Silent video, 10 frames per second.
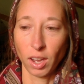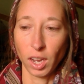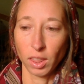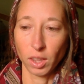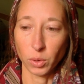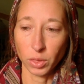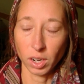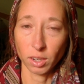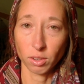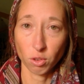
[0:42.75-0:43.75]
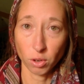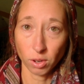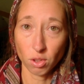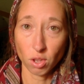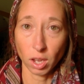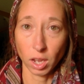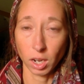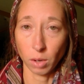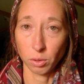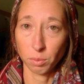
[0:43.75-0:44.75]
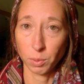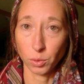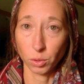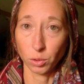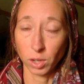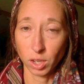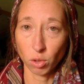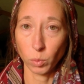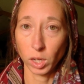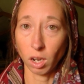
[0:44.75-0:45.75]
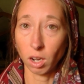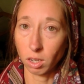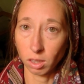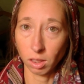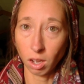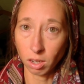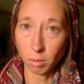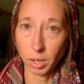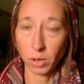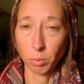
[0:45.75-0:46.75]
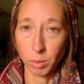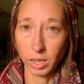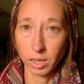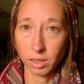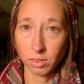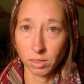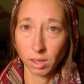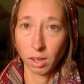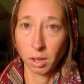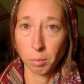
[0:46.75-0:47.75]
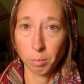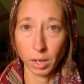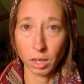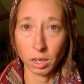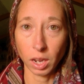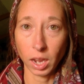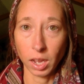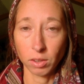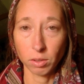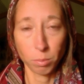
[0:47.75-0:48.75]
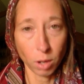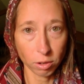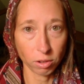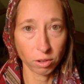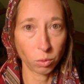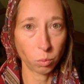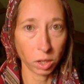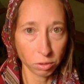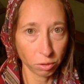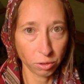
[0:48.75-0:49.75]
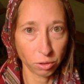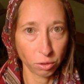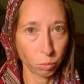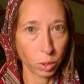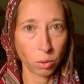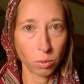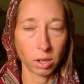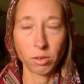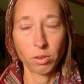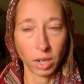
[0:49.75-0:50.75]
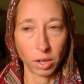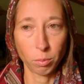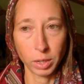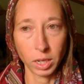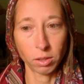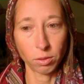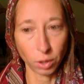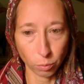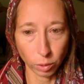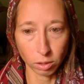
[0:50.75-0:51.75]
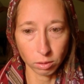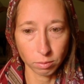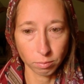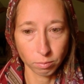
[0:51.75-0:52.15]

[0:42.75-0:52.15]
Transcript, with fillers: In the Orthodox Church and our spiritual tradition, we talk a lot about obedience, but as modern Westerners, we don't understand obedience very well.